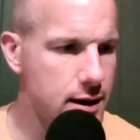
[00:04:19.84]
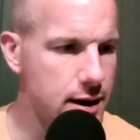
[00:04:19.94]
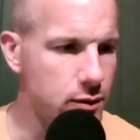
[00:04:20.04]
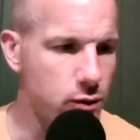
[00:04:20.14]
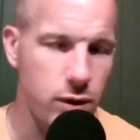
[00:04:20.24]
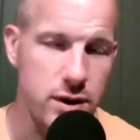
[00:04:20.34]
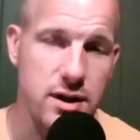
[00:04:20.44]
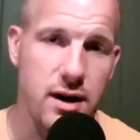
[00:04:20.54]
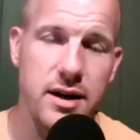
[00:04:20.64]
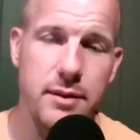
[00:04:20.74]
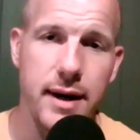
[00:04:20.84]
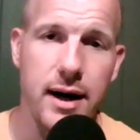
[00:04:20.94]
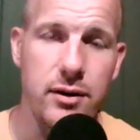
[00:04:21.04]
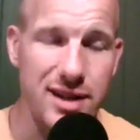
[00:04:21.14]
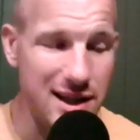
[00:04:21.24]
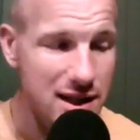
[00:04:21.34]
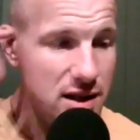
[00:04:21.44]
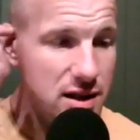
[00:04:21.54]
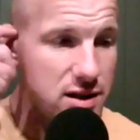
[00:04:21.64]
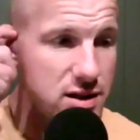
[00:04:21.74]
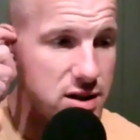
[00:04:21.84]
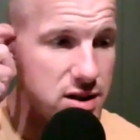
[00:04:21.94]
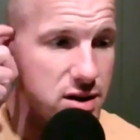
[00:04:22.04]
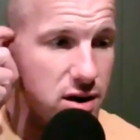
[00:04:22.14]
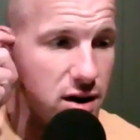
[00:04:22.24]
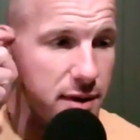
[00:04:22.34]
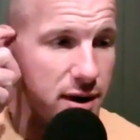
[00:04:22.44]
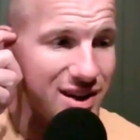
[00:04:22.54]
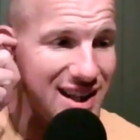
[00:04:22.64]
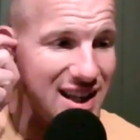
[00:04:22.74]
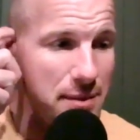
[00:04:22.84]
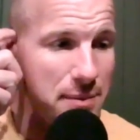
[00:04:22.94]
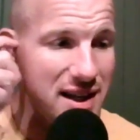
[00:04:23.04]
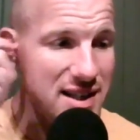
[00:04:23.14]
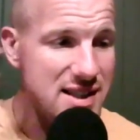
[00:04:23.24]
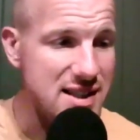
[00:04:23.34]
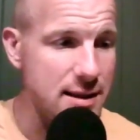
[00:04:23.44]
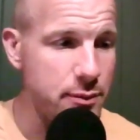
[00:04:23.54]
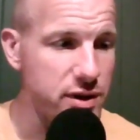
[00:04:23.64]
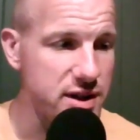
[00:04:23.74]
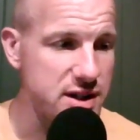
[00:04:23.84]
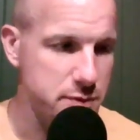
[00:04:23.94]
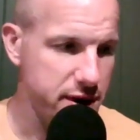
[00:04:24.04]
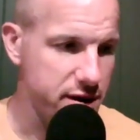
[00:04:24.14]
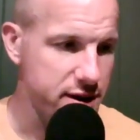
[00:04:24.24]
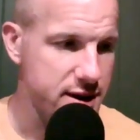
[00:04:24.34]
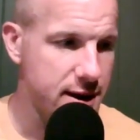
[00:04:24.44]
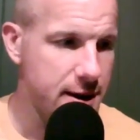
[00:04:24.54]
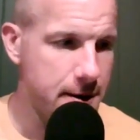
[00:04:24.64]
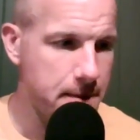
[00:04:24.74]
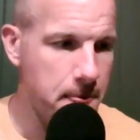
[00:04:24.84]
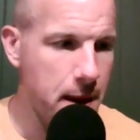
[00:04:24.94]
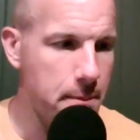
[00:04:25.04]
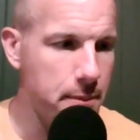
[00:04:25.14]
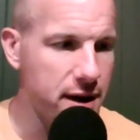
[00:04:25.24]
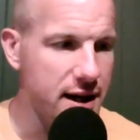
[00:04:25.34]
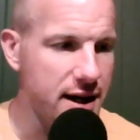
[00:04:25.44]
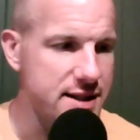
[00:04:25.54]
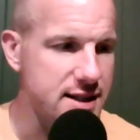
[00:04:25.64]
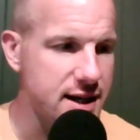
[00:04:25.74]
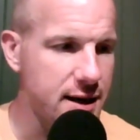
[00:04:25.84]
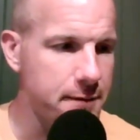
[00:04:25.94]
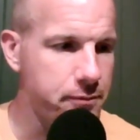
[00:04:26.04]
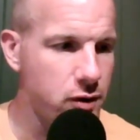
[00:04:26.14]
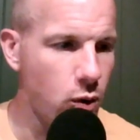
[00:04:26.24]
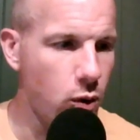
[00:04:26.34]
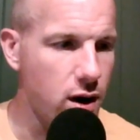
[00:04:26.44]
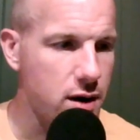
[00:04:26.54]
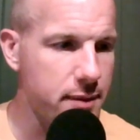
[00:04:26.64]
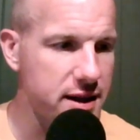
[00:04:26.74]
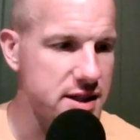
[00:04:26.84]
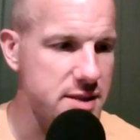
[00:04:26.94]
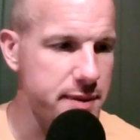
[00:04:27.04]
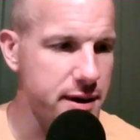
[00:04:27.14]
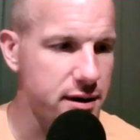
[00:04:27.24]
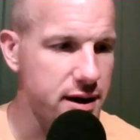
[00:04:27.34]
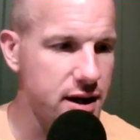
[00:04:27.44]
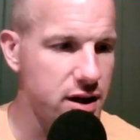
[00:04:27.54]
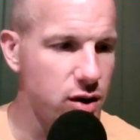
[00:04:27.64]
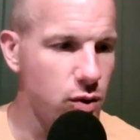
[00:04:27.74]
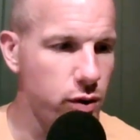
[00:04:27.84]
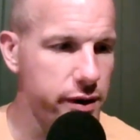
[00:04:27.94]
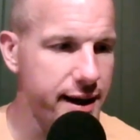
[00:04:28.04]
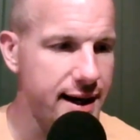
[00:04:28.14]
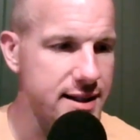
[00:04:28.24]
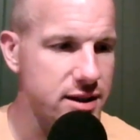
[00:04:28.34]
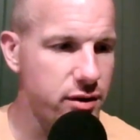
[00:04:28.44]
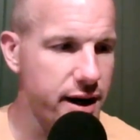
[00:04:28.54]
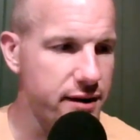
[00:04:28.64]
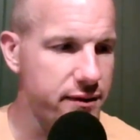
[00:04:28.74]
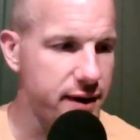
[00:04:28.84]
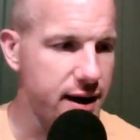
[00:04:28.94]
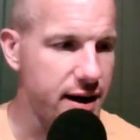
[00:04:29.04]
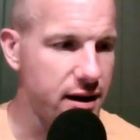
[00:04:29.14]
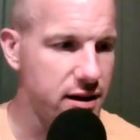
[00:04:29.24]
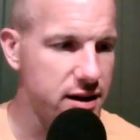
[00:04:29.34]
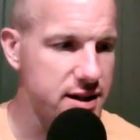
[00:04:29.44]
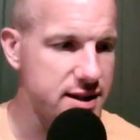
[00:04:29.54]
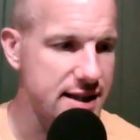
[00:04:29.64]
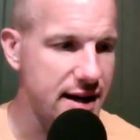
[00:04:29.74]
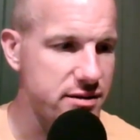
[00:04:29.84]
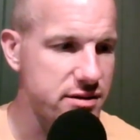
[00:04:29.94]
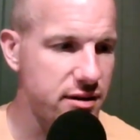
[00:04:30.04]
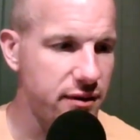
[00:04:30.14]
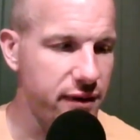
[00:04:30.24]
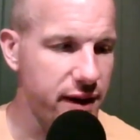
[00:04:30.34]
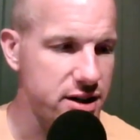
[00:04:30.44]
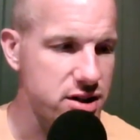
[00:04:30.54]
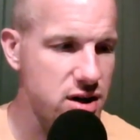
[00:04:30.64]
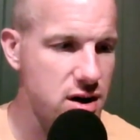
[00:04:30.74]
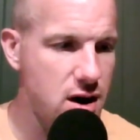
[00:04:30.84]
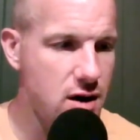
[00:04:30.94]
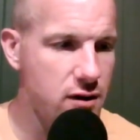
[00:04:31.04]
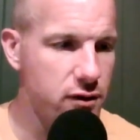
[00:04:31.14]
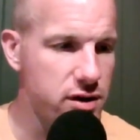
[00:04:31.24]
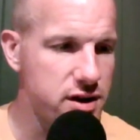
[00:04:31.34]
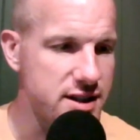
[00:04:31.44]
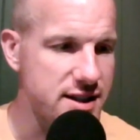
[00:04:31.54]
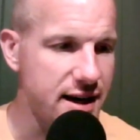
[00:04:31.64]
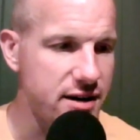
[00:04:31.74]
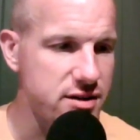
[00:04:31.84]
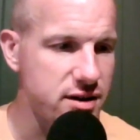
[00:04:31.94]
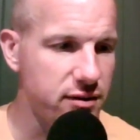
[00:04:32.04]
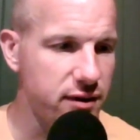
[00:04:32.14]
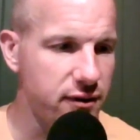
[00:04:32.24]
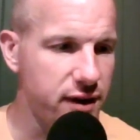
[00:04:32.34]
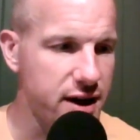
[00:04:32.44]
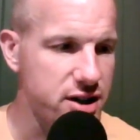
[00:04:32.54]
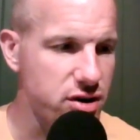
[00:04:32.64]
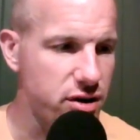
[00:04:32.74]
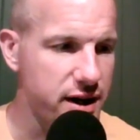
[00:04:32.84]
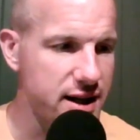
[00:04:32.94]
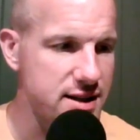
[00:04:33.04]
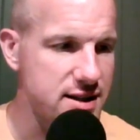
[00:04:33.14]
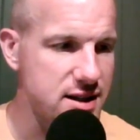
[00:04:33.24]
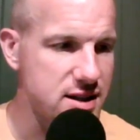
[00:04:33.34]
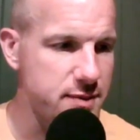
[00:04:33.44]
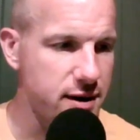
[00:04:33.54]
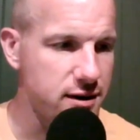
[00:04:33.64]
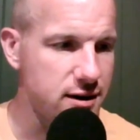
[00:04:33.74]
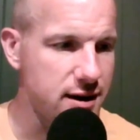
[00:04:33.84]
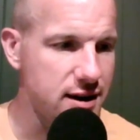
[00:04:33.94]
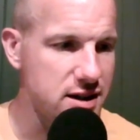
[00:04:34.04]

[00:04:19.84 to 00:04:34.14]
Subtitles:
And we're talking about keeping in step with the Spirit. But I say, walk by the Spirit, and you will not gratify the desires of the flesh. For the desires of the flesh are against the Spirit,